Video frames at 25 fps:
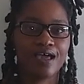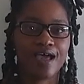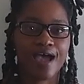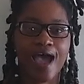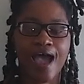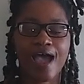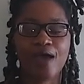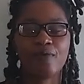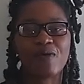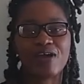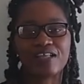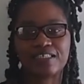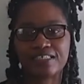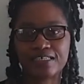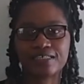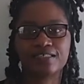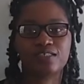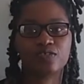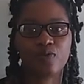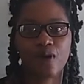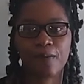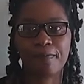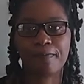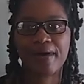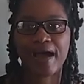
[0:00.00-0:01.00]
I went
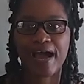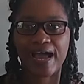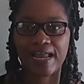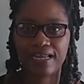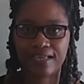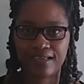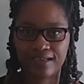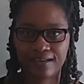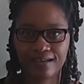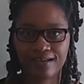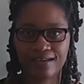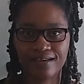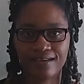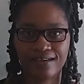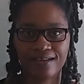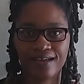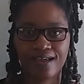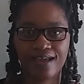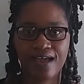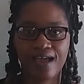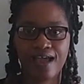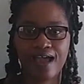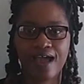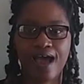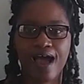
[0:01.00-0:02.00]
into a panic
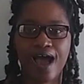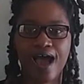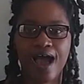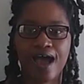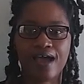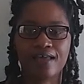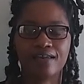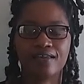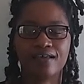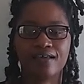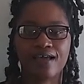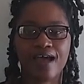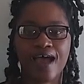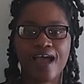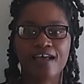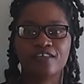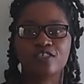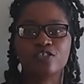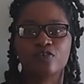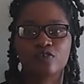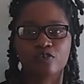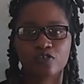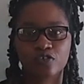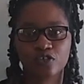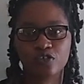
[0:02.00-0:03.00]
and I
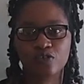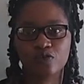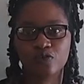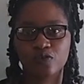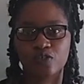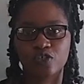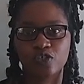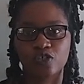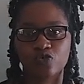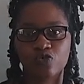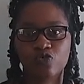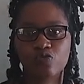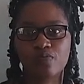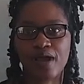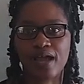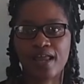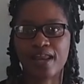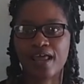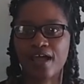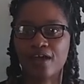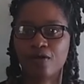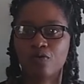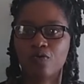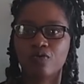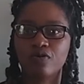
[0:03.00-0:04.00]
took to YouTube and
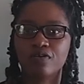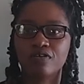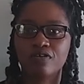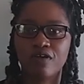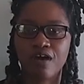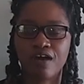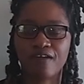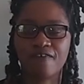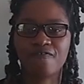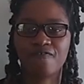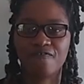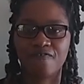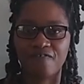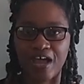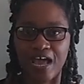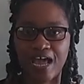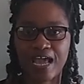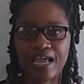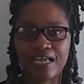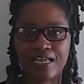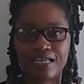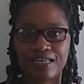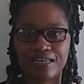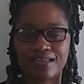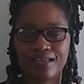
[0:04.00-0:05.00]
I could not
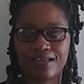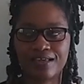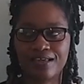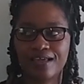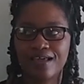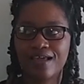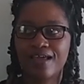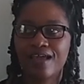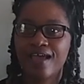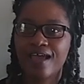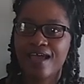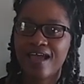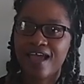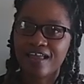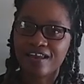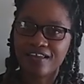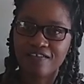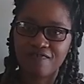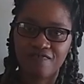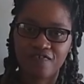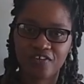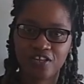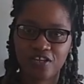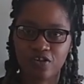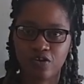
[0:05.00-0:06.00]
find
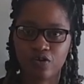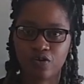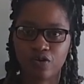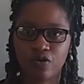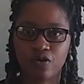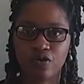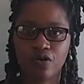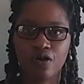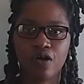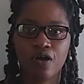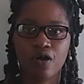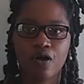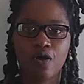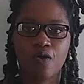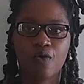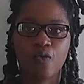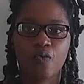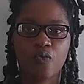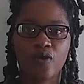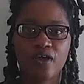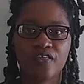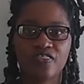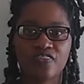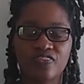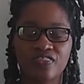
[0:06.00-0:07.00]
any video
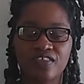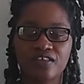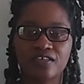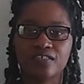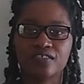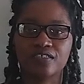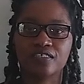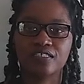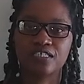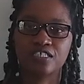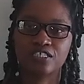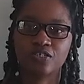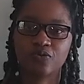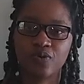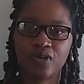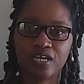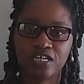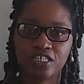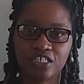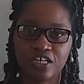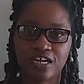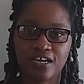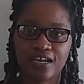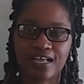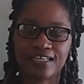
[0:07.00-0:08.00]
with the
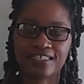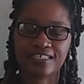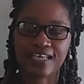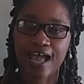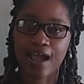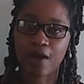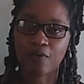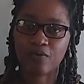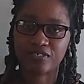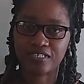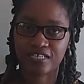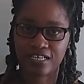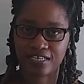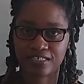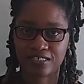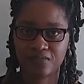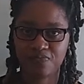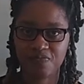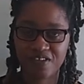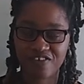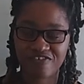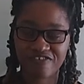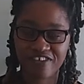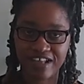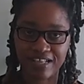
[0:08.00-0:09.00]
situation that I was
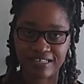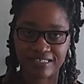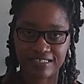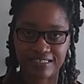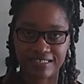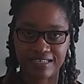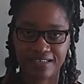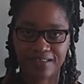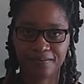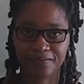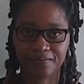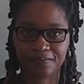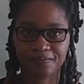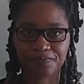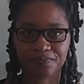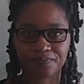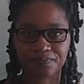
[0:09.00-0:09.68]
experiencing.